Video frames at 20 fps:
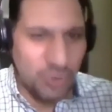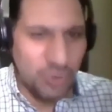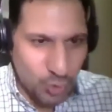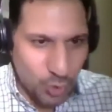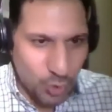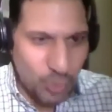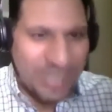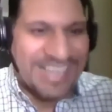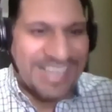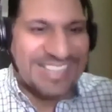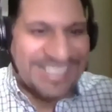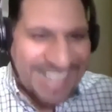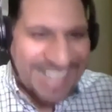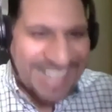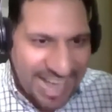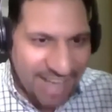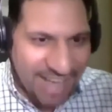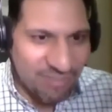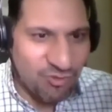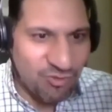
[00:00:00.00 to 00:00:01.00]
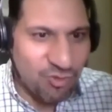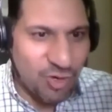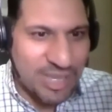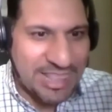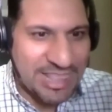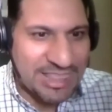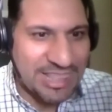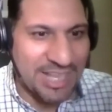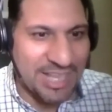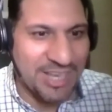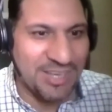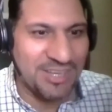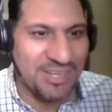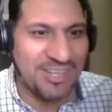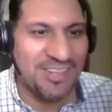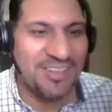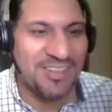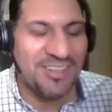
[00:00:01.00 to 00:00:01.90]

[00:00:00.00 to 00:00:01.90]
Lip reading: you get everything.